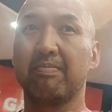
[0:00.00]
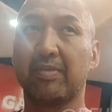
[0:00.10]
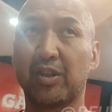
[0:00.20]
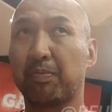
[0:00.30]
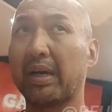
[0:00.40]

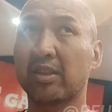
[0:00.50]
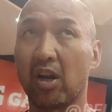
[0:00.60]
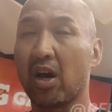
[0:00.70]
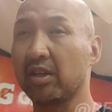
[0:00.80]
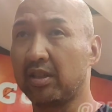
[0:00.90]
Despite the
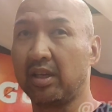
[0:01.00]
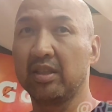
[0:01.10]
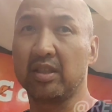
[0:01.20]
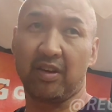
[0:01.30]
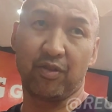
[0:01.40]

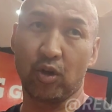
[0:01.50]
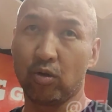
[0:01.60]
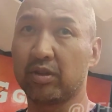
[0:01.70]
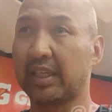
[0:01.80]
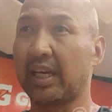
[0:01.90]
losses, if you
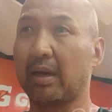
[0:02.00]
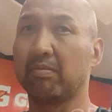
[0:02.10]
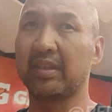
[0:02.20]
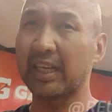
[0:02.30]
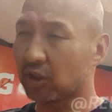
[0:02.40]
lose a game,
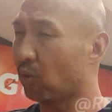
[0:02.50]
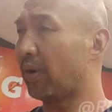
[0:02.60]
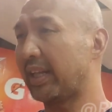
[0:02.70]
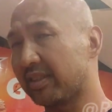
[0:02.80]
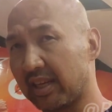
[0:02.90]
take the
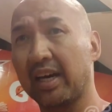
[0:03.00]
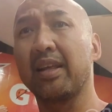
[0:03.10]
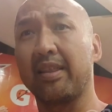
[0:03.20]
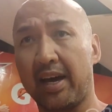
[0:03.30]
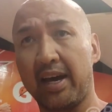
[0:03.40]
wins out
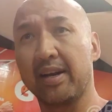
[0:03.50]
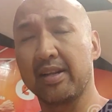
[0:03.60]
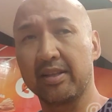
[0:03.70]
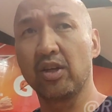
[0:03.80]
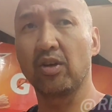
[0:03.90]
of that.
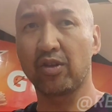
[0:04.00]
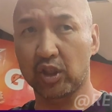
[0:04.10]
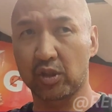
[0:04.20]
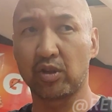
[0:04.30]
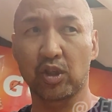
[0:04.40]

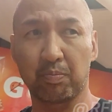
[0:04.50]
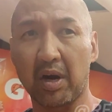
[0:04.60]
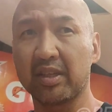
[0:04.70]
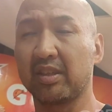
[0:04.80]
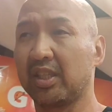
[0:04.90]
There's
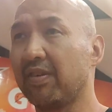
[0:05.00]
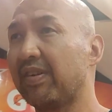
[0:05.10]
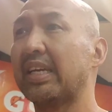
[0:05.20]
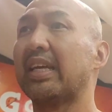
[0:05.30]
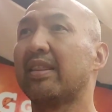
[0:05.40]

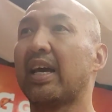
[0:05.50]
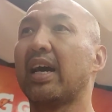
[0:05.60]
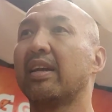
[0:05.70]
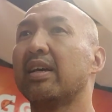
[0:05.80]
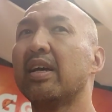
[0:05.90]
positivity in
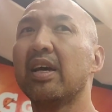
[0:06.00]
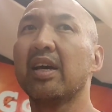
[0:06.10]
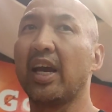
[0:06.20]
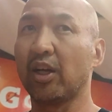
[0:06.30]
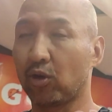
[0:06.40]
that,
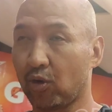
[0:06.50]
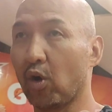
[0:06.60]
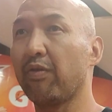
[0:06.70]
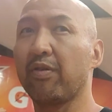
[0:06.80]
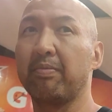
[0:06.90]
and
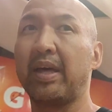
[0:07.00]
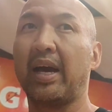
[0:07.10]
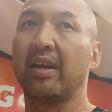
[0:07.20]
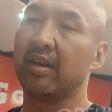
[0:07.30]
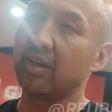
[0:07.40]
grow from
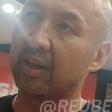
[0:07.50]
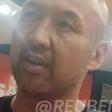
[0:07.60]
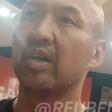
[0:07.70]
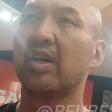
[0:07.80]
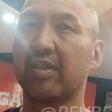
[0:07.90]
that. And then
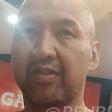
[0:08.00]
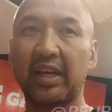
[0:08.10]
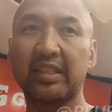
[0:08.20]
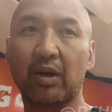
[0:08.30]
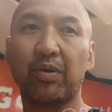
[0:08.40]
the
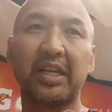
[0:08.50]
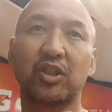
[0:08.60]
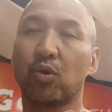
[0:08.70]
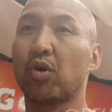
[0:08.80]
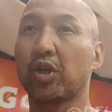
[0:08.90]
things that we
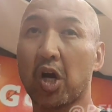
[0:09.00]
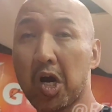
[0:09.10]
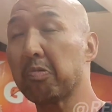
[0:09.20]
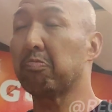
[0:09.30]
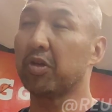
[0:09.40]
need to work
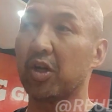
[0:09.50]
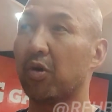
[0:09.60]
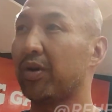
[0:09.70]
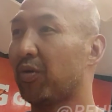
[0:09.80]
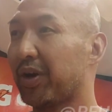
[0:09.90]
on,
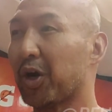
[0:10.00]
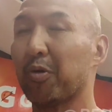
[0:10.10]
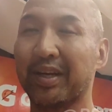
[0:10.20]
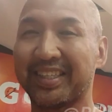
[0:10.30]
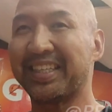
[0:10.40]
we
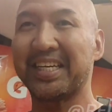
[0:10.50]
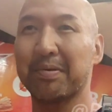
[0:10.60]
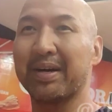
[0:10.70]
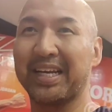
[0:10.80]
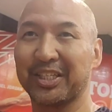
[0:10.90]
always see
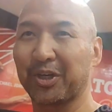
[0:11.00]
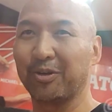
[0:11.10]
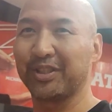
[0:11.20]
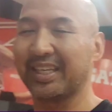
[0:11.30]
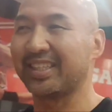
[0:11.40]
naman as
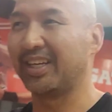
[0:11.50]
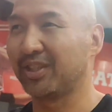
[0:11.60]
coaches.